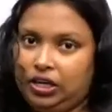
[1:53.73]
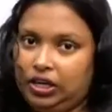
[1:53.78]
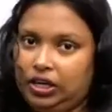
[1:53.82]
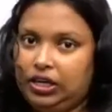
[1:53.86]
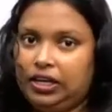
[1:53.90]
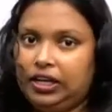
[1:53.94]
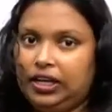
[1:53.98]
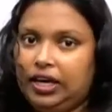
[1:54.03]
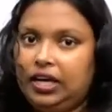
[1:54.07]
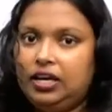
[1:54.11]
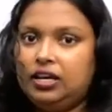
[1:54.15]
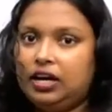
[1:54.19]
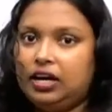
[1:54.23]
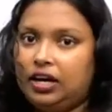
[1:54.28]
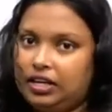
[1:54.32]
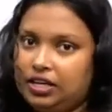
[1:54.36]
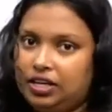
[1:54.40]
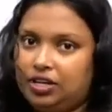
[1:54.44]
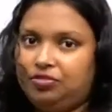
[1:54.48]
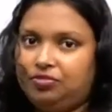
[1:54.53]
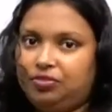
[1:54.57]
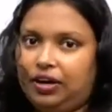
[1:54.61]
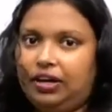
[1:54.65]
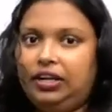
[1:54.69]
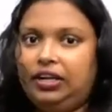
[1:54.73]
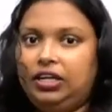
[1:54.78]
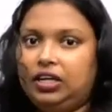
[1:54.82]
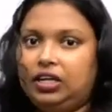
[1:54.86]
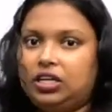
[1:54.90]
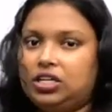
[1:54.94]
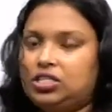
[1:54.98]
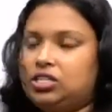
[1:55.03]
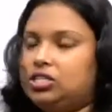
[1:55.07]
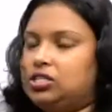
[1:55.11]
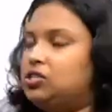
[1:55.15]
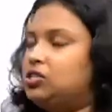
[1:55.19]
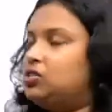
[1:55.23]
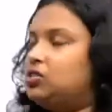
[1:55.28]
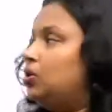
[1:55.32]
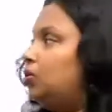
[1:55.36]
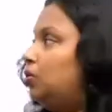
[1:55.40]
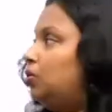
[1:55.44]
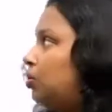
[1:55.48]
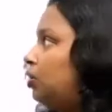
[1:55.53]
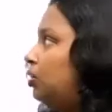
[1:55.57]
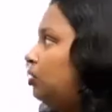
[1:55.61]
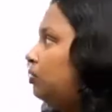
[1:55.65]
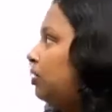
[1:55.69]
Clear? Undefined conditions.
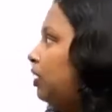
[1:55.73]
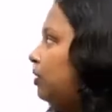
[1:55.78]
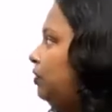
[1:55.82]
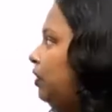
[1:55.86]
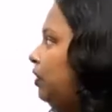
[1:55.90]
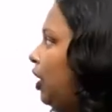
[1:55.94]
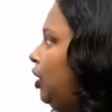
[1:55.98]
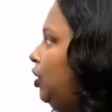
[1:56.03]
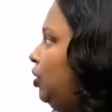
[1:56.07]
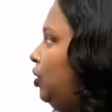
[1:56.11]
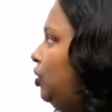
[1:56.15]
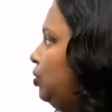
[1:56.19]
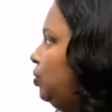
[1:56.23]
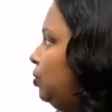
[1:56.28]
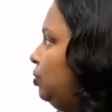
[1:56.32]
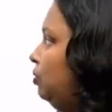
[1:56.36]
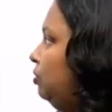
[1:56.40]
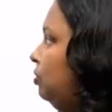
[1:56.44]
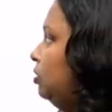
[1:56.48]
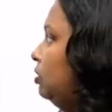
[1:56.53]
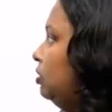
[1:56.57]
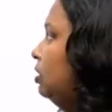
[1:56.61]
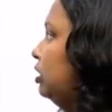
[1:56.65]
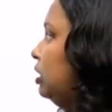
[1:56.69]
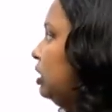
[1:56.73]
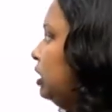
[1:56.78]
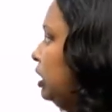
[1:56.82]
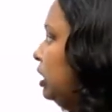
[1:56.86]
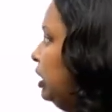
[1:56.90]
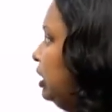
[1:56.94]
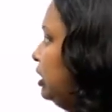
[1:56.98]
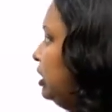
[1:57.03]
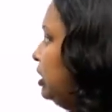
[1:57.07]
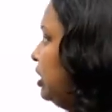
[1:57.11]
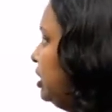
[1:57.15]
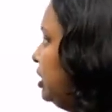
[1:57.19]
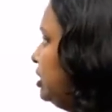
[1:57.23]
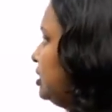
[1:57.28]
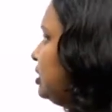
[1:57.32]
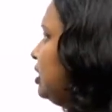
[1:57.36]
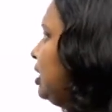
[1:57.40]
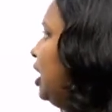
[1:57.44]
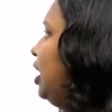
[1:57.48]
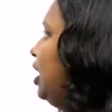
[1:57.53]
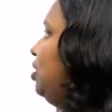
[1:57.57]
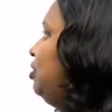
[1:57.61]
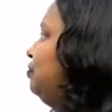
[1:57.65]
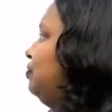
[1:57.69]
So what we have to do in this
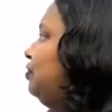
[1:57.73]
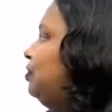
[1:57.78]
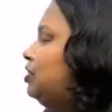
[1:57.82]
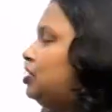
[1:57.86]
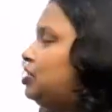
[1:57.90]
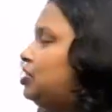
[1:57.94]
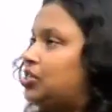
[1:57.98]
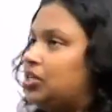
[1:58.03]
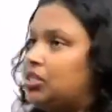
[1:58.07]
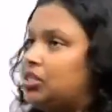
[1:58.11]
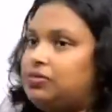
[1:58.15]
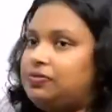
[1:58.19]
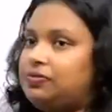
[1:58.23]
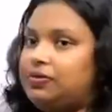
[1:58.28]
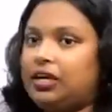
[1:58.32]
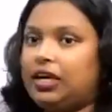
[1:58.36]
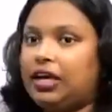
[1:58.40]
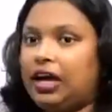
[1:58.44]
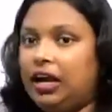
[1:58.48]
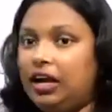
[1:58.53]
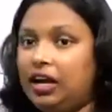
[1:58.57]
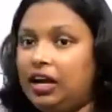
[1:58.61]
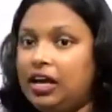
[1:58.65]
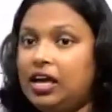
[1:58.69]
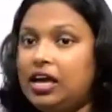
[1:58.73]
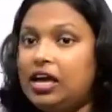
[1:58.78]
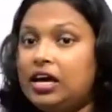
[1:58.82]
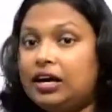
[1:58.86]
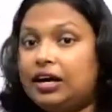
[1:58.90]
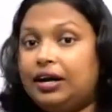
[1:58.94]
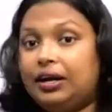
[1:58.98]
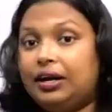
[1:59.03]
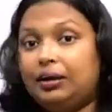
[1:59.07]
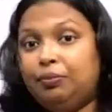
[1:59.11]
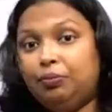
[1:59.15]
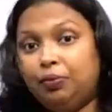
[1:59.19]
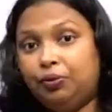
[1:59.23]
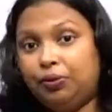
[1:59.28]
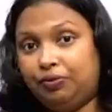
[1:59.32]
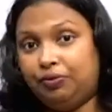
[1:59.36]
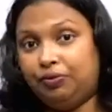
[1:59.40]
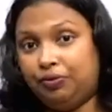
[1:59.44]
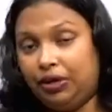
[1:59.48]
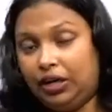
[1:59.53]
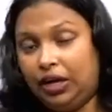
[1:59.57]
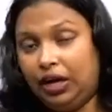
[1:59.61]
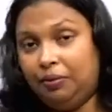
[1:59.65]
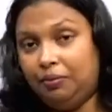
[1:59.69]
kind of questions, we
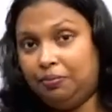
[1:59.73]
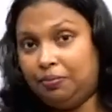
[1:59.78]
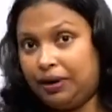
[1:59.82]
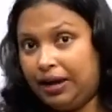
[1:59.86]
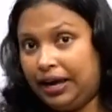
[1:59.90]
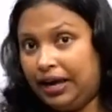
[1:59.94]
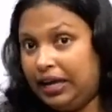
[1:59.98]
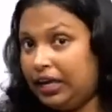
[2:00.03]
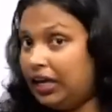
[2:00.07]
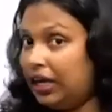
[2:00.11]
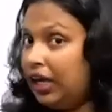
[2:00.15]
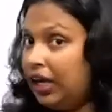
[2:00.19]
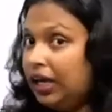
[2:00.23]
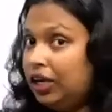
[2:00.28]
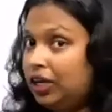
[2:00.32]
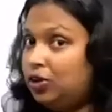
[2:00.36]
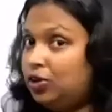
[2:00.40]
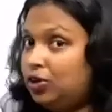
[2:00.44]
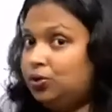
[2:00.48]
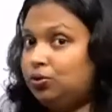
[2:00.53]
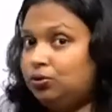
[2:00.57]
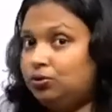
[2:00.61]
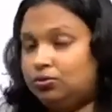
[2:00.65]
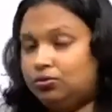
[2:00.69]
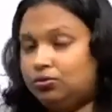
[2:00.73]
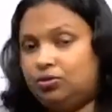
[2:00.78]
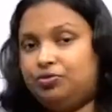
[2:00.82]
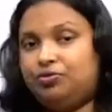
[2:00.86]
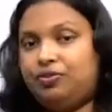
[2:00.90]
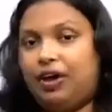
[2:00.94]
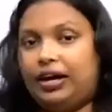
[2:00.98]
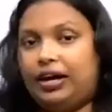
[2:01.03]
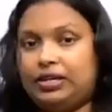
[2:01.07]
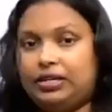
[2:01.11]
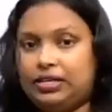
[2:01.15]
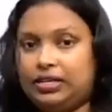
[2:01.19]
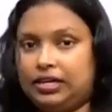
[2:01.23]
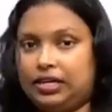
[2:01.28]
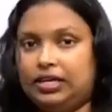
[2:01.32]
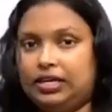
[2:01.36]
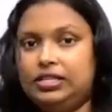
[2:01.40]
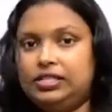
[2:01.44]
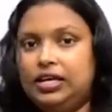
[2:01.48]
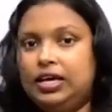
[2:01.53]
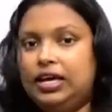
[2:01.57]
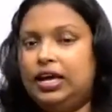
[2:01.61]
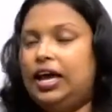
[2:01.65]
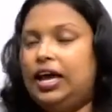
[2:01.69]
can break into
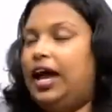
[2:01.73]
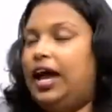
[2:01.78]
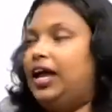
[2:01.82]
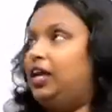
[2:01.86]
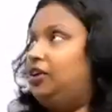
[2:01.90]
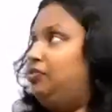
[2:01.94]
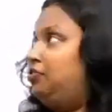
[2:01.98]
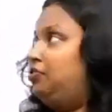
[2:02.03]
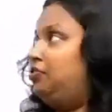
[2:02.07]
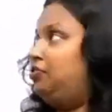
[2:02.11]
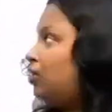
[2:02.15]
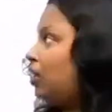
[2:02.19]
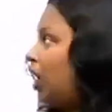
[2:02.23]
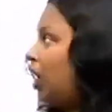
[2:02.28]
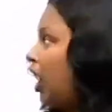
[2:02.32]
factors, and if you